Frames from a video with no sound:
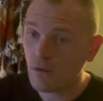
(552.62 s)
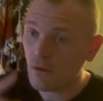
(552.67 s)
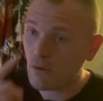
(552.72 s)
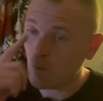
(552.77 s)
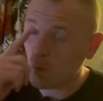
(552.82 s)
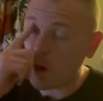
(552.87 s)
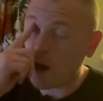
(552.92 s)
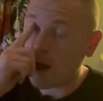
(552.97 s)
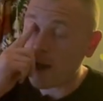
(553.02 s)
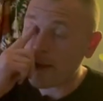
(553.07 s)

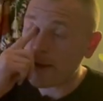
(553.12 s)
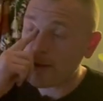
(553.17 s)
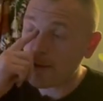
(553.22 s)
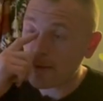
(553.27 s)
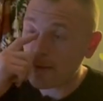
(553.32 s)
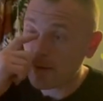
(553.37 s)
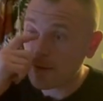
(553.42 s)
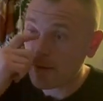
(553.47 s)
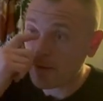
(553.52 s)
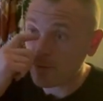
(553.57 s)
Why?
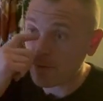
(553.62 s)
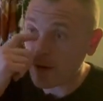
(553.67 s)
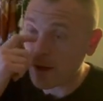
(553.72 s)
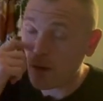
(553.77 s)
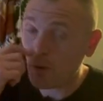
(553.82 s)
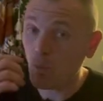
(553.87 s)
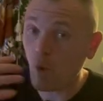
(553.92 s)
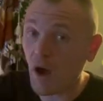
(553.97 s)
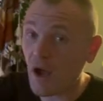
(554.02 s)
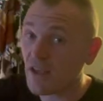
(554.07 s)
Okay,
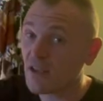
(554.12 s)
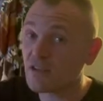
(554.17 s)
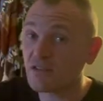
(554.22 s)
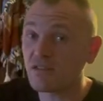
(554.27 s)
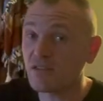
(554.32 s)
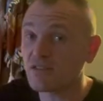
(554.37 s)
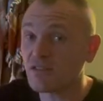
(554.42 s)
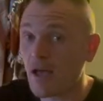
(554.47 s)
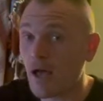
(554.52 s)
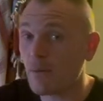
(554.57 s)
why is
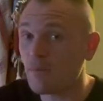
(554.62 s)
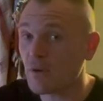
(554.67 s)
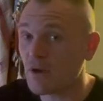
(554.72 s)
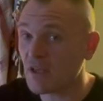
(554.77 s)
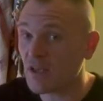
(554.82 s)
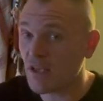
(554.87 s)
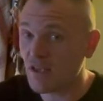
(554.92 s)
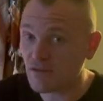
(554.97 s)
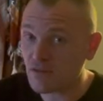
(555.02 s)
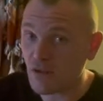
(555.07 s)
this
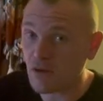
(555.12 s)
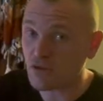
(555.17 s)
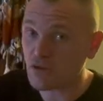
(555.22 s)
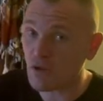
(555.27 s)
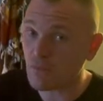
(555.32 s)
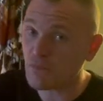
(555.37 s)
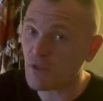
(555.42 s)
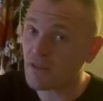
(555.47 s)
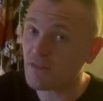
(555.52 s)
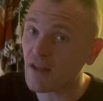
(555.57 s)
happening? Is there
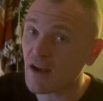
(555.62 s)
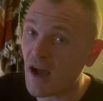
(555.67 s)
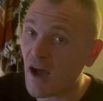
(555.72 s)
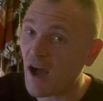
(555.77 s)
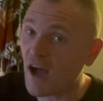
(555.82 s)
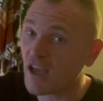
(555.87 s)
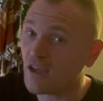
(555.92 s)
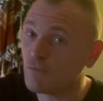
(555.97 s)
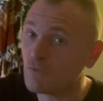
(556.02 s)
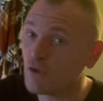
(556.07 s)
something that
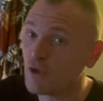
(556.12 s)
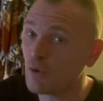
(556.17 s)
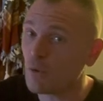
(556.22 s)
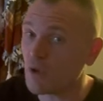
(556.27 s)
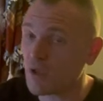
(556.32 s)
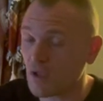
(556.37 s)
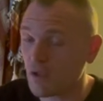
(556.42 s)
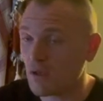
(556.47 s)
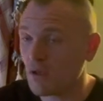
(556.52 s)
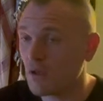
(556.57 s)
I am
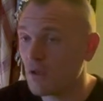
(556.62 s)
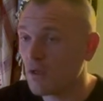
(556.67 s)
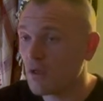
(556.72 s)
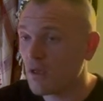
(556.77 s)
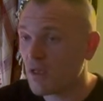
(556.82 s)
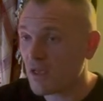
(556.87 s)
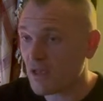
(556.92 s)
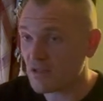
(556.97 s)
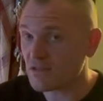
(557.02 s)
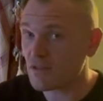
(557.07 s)
doing?
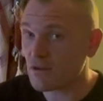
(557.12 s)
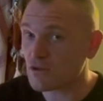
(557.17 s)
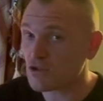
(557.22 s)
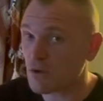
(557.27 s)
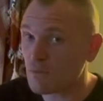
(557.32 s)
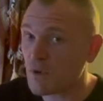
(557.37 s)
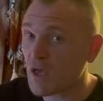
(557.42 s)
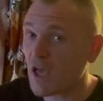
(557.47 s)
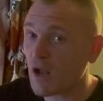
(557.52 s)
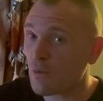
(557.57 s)
Is there
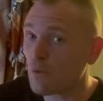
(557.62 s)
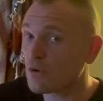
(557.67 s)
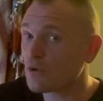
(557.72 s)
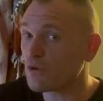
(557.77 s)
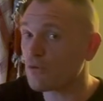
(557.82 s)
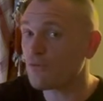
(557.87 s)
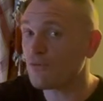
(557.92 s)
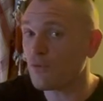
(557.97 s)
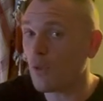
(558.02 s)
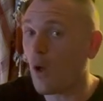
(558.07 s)
some
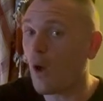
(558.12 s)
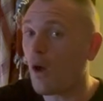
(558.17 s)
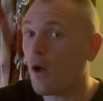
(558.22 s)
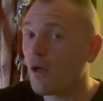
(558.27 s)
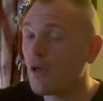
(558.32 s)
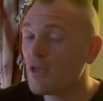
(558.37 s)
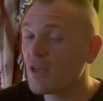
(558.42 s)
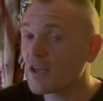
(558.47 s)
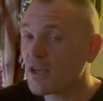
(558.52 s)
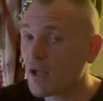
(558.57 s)
character
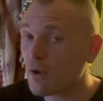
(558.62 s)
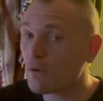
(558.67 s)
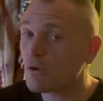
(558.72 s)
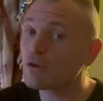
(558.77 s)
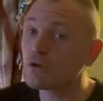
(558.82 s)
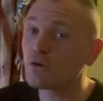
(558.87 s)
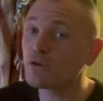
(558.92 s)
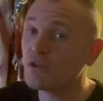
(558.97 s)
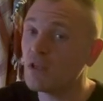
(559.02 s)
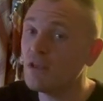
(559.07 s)
flaw,
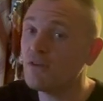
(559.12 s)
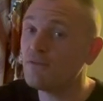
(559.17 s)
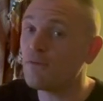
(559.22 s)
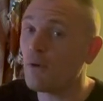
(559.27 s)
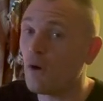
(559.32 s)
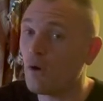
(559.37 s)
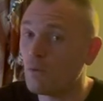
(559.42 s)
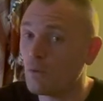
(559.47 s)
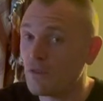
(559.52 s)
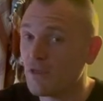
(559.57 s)
character
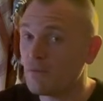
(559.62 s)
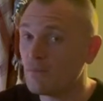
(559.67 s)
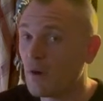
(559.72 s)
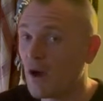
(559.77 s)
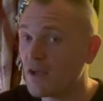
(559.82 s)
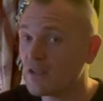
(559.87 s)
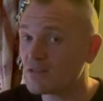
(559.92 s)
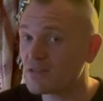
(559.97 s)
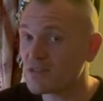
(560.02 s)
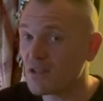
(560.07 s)
default within
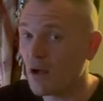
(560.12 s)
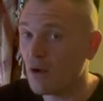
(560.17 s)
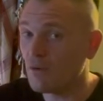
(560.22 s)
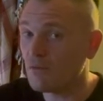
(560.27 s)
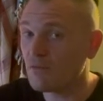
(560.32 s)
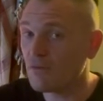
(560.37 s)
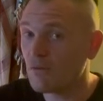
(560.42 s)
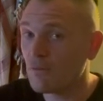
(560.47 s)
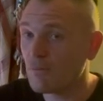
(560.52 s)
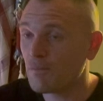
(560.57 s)

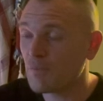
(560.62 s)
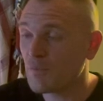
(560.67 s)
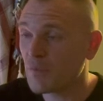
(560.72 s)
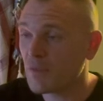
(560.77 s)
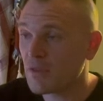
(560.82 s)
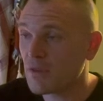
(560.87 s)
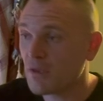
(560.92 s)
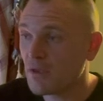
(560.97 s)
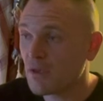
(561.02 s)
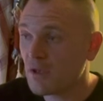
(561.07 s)
myself
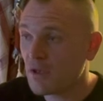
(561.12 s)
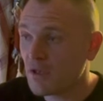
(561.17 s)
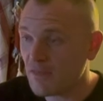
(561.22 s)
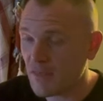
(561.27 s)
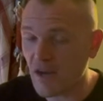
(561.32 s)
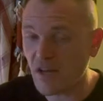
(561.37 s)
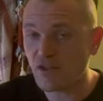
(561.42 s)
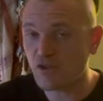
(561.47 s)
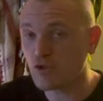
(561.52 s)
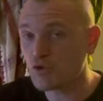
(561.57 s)

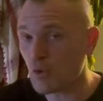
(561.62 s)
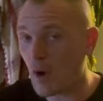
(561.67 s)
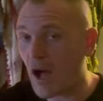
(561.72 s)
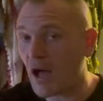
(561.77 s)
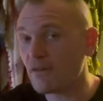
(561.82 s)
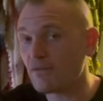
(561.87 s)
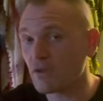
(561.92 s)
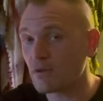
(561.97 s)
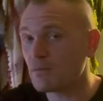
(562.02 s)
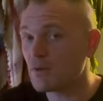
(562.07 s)
that is
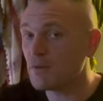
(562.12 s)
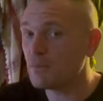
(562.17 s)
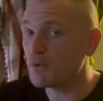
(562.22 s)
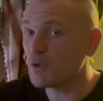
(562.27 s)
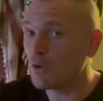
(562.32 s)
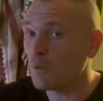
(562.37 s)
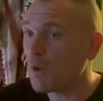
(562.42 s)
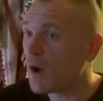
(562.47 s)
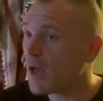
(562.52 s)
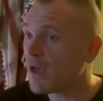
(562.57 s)
driving
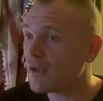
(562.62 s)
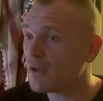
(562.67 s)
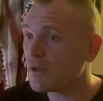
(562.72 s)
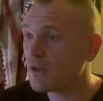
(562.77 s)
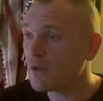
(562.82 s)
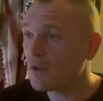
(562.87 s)
people away?